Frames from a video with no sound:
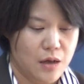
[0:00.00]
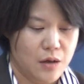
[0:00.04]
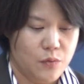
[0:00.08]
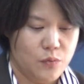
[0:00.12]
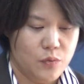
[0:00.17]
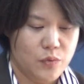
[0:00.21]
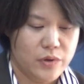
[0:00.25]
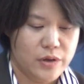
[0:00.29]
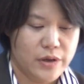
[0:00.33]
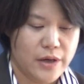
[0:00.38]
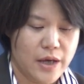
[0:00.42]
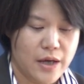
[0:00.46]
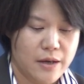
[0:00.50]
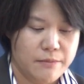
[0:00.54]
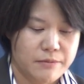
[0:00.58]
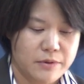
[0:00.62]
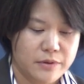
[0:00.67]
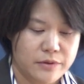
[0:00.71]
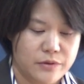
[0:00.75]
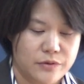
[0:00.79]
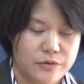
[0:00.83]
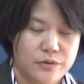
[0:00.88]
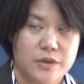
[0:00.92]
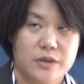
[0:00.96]
We were
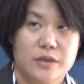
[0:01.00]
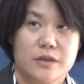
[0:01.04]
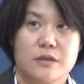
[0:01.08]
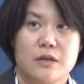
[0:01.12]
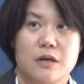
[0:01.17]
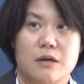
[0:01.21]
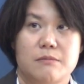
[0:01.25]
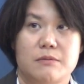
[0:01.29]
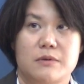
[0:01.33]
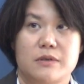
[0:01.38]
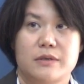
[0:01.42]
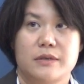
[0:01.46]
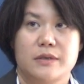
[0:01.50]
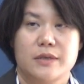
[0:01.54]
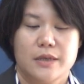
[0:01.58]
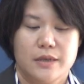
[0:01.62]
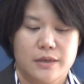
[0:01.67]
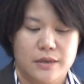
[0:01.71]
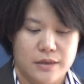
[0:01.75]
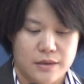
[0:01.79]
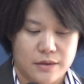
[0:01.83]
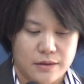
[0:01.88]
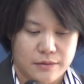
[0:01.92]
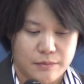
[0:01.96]
able to discover
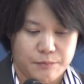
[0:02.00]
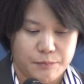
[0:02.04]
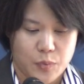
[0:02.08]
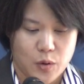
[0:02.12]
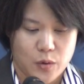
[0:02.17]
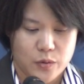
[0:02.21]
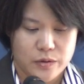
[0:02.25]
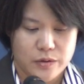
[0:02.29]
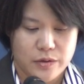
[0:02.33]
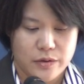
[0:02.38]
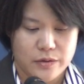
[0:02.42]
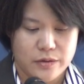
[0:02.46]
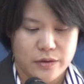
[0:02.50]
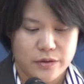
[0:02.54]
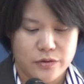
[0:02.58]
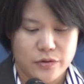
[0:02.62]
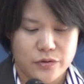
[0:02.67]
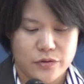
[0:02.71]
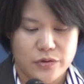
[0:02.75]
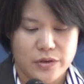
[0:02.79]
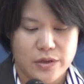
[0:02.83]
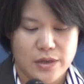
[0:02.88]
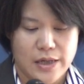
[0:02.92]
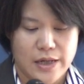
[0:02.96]
6 potent
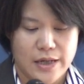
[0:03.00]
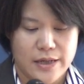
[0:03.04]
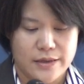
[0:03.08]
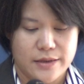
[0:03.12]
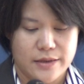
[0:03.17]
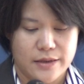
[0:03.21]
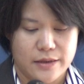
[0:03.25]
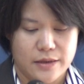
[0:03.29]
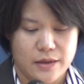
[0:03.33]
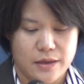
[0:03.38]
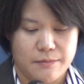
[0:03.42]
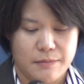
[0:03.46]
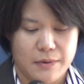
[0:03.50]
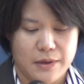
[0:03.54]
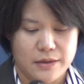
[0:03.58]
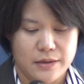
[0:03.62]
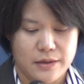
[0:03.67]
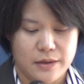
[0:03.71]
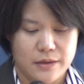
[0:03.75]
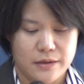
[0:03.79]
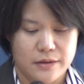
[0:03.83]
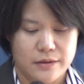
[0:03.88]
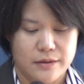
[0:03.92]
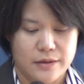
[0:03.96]
neutralizing
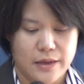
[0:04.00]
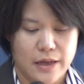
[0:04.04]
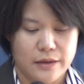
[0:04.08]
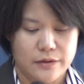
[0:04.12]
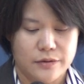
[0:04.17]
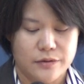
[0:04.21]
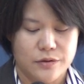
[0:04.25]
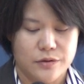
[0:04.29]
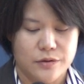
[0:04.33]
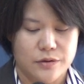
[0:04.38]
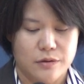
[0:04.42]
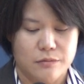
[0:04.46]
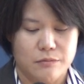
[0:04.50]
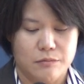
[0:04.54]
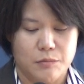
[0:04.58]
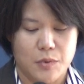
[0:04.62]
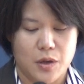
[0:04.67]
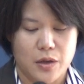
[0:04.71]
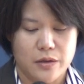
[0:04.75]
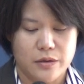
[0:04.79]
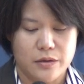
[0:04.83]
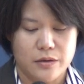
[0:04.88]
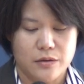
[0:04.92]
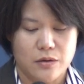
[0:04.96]
antibodies thanks to the
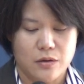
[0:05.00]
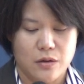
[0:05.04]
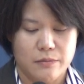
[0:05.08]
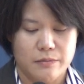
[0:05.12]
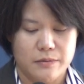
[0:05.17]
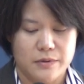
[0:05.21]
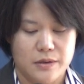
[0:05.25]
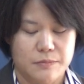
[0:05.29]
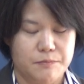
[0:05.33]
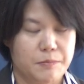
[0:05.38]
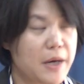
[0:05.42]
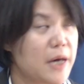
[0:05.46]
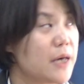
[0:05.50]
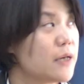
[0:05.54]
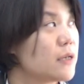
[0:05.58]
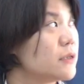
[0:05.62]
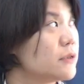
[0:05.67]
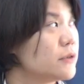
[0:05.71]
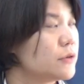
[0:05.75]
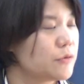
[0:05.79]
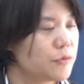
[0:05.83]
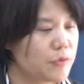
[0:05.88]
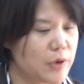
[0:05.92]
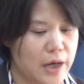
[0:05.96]
MERS-CoV spike
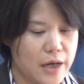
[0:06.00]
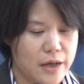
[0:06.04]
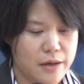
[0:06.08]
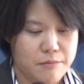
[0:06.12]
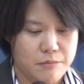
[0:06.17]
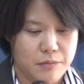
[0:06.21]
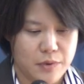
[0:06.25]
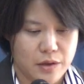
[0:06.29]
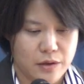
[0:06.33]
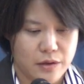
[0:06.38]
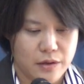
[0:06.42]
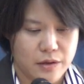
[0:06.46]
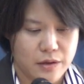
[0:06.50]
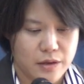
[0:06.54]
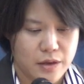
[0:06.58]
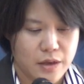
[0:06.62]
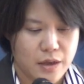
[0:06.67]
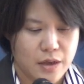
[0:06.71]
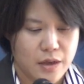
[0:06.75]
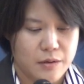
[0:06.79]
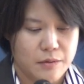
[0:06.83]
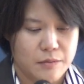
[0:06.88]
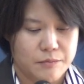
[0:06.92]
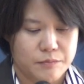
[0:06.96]
trimer
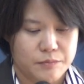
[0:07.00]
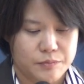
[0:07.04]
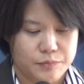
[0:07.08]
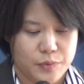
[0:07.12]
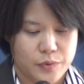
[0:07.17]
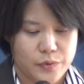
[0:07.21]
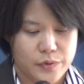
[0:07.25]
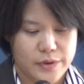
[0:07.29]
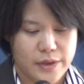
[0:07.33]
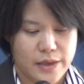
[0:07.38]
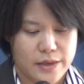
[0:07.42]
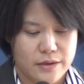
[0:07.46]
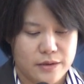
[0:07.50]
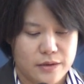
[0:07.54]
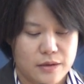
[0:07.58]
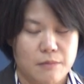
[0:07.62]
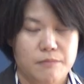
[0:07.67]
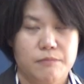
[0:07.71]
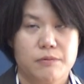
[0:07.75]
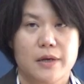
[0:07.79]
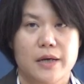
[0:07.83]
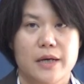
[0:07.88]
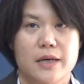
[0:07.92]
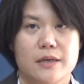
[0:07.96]
protein
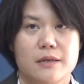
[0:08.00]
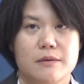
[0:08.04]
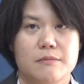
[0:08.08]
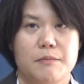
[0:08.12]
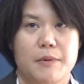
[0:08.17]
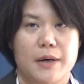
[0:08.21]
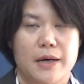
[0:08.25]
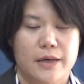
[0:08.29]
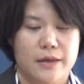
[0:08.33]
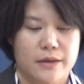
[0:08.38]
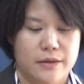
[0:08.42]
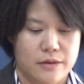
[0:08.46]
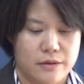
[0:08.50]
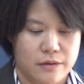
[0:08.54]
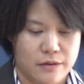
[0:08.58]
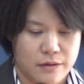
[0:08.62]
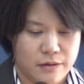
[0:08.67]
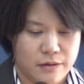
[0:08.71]
supplied by